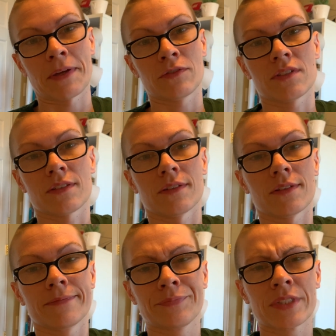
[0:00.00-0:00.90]
mountains in,
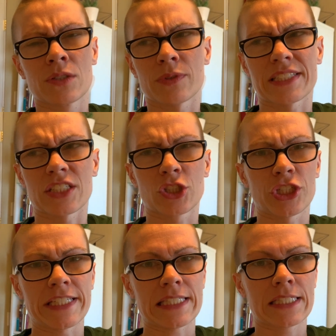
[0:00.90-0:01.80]
was it
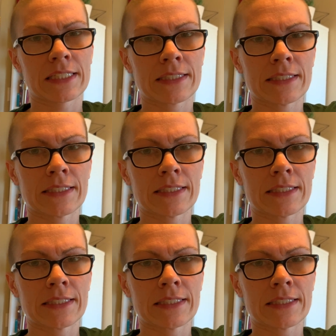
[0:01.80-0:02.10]
Greece,